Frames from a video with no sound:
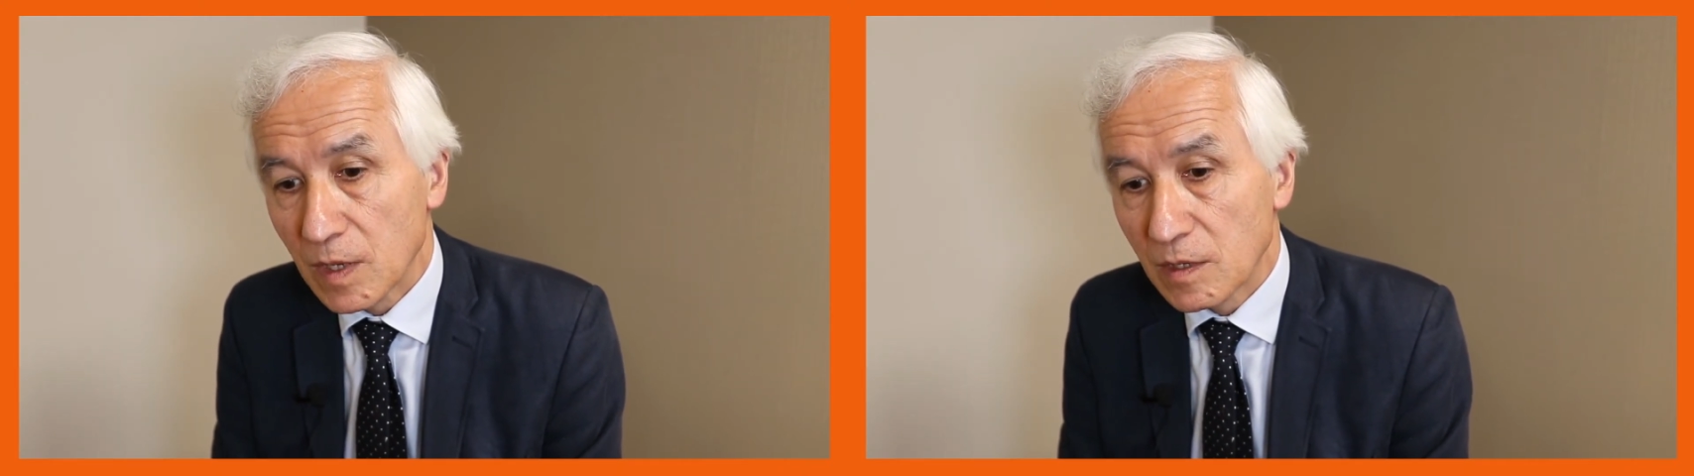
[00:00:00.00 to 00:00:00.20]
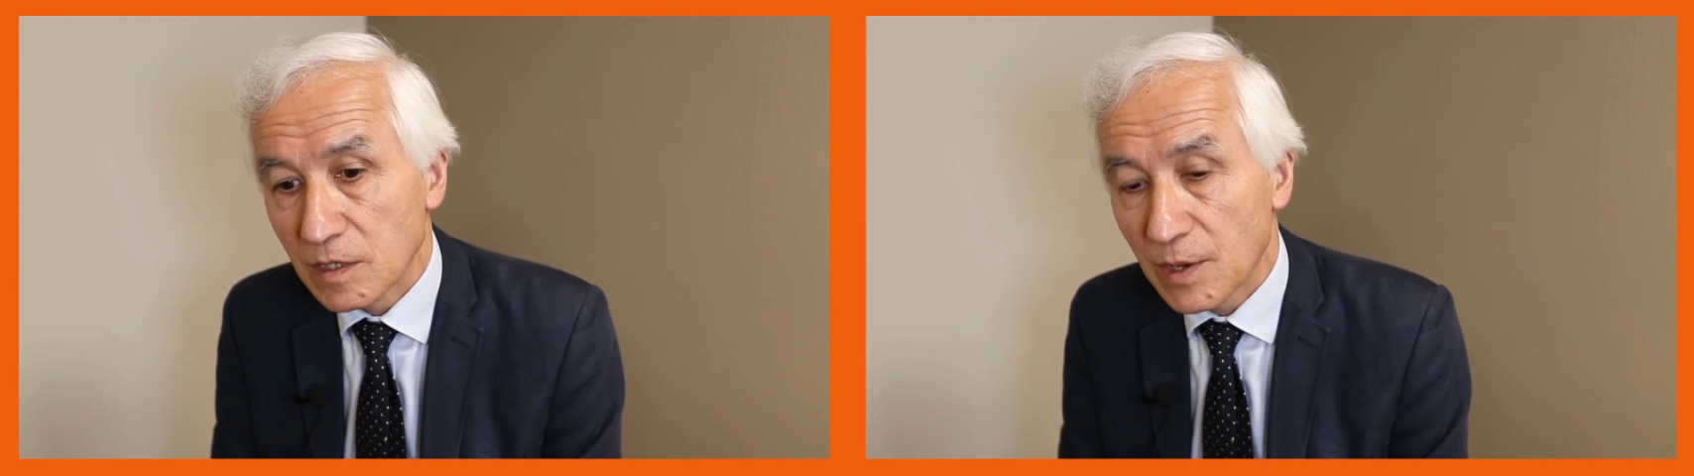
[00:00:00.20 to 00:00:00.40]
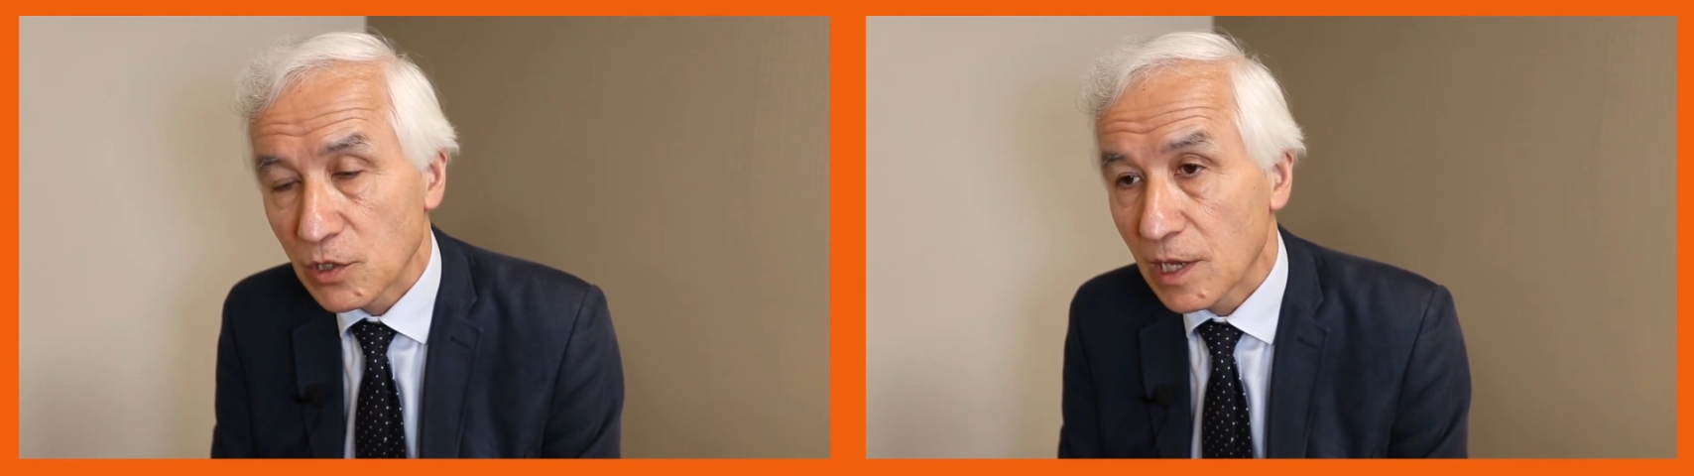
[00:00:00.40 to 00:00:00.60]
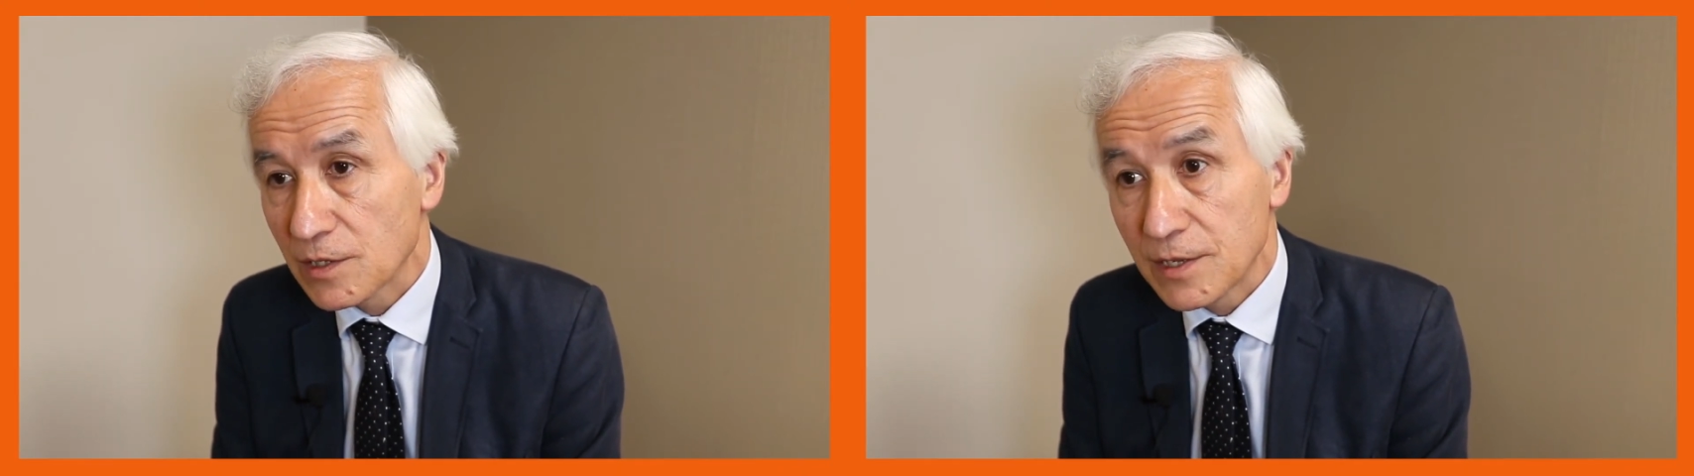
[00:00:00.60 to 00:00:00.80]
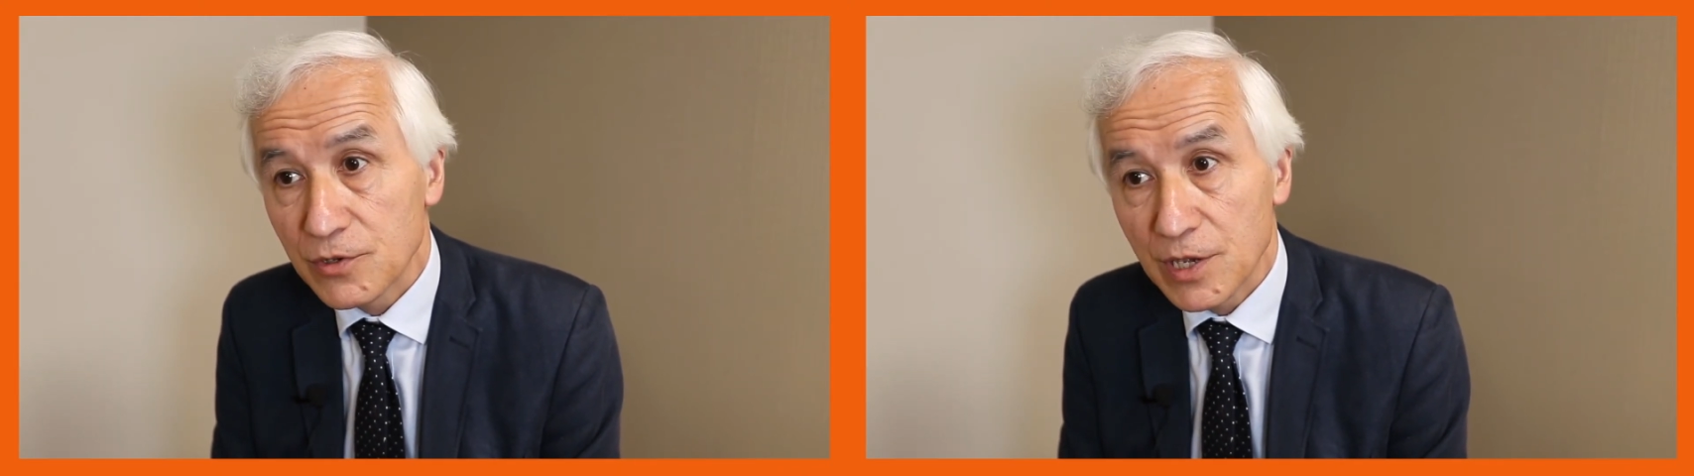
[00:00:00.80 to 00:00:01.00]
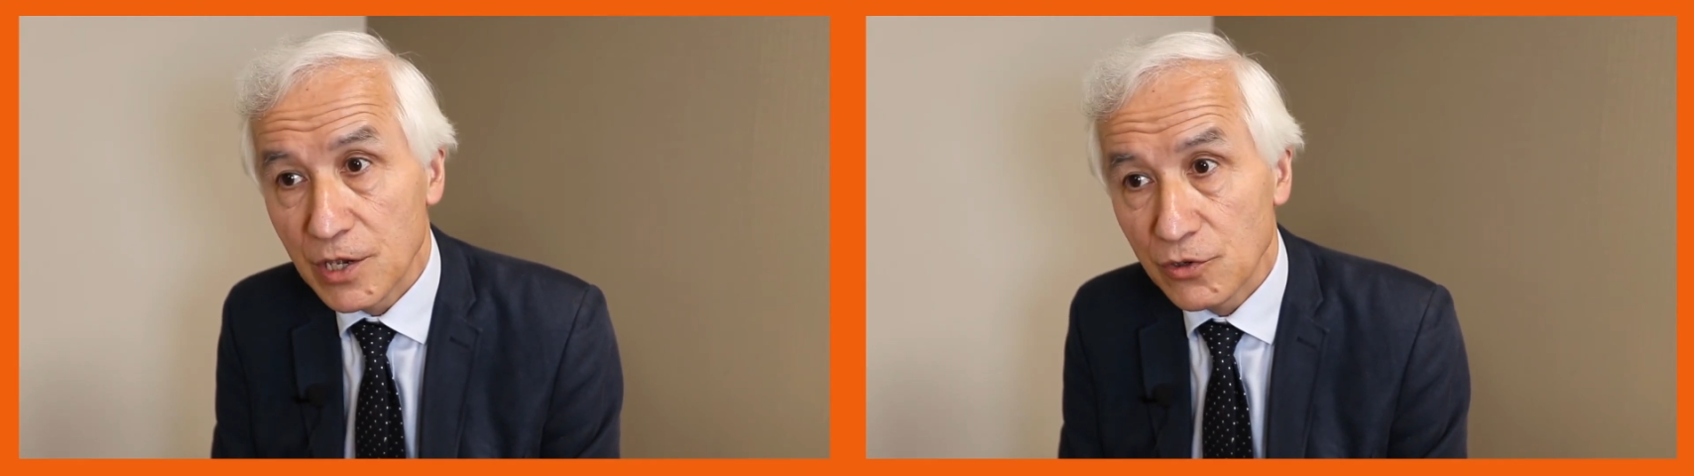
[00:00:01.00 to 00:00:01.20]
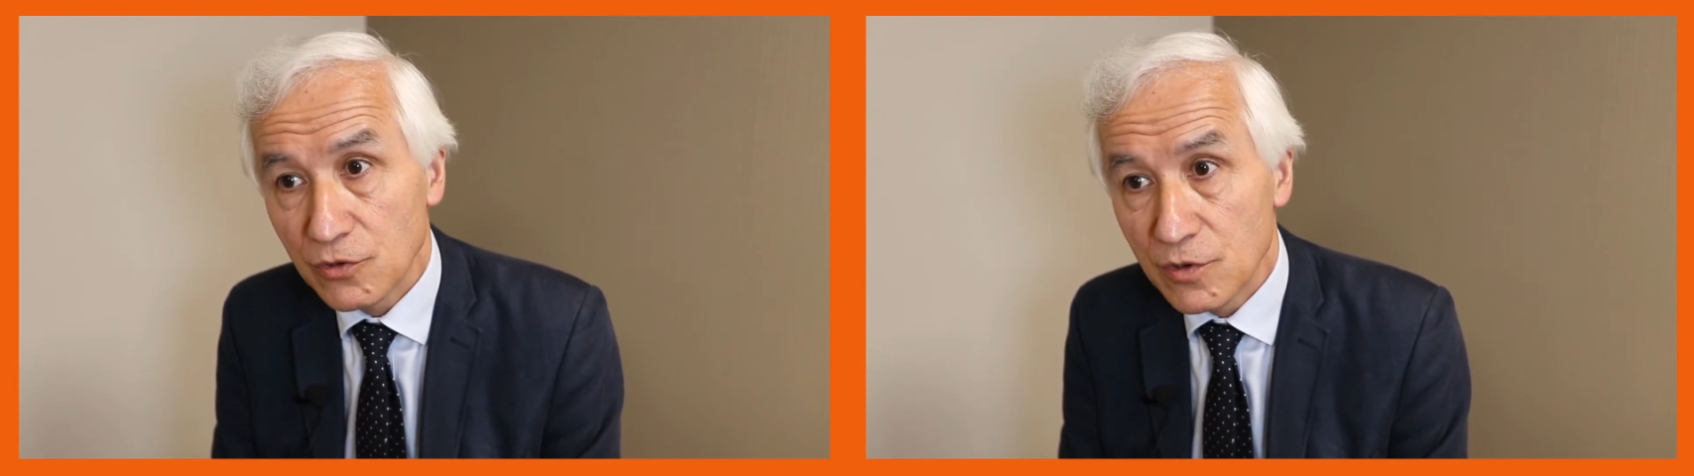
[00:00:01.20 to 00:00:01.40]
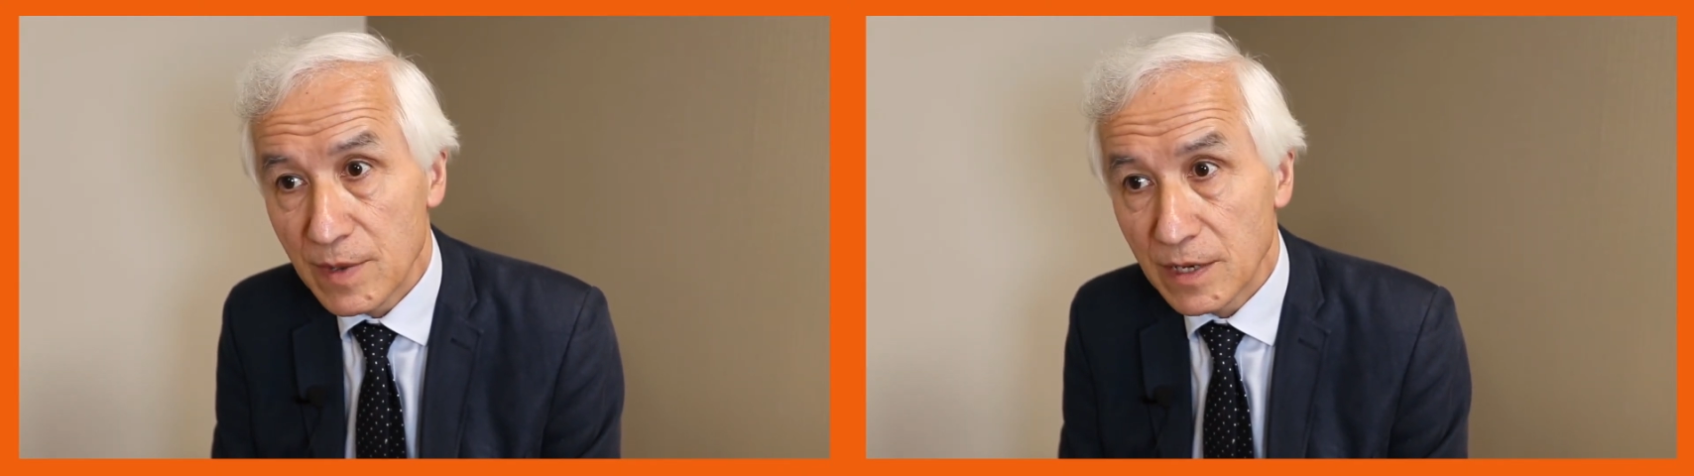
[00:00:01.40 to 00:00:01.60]
specialized education
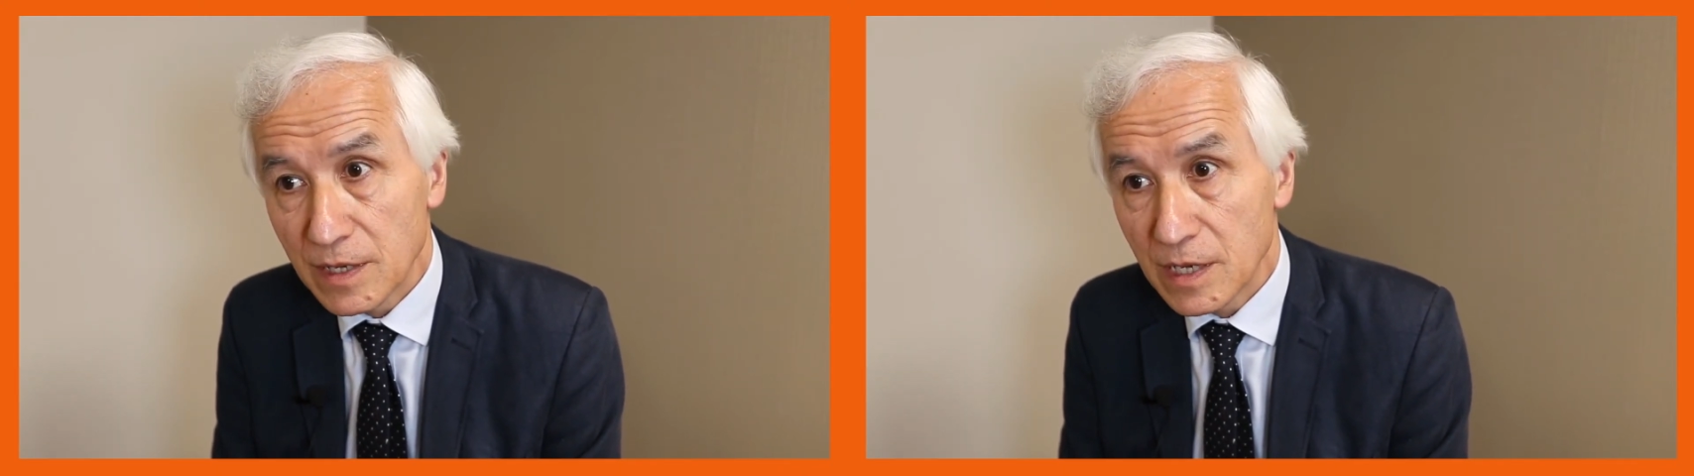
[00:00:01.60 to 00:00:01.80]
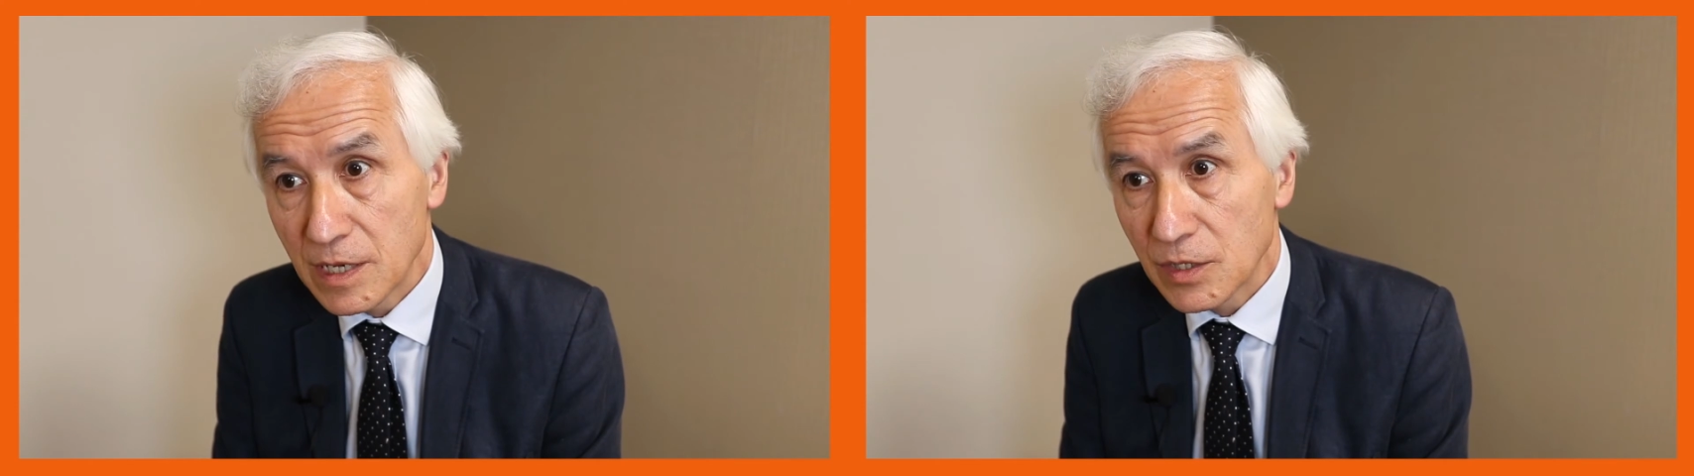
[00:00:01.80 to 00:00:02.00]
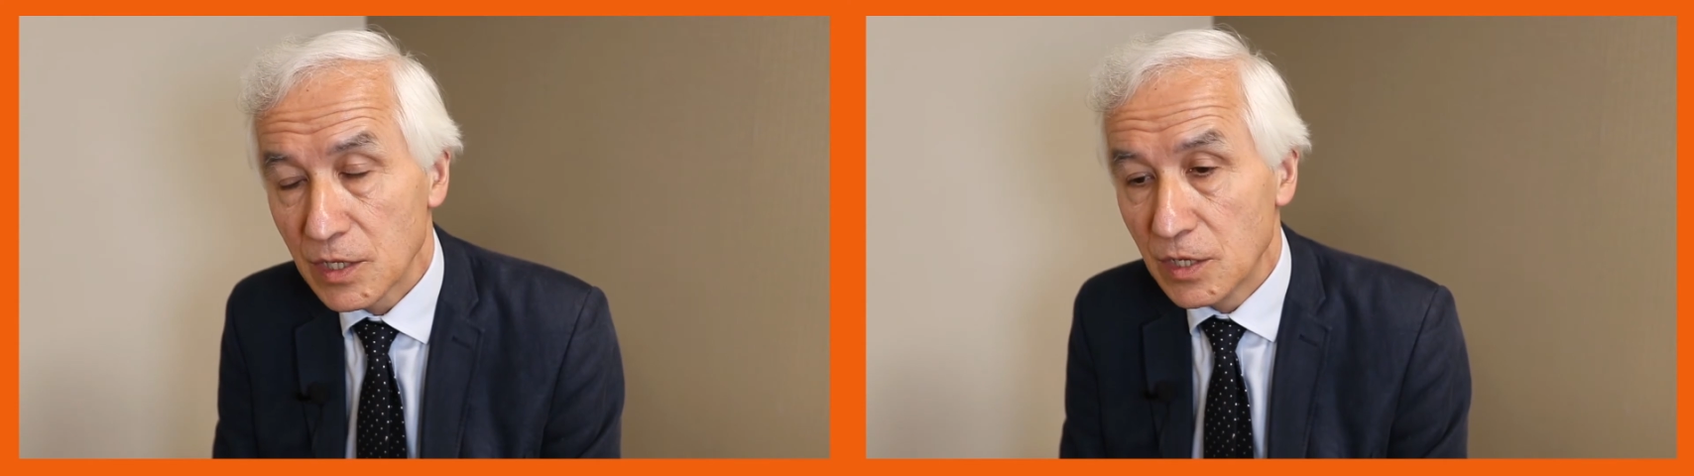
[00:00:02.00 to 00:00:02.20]
you may need,